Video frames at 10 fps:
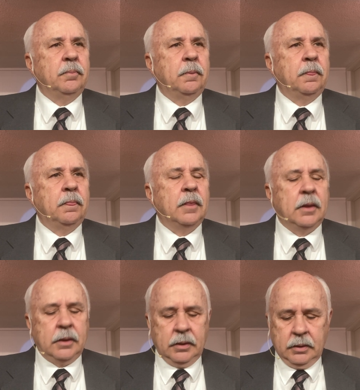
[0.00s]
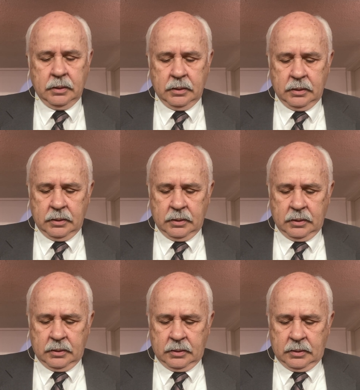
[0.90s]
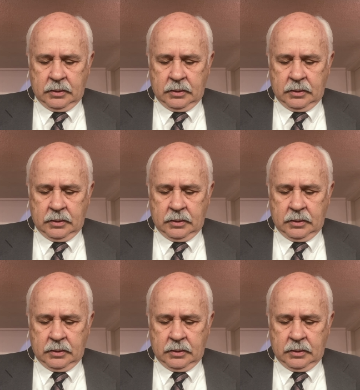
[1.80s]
[no speech]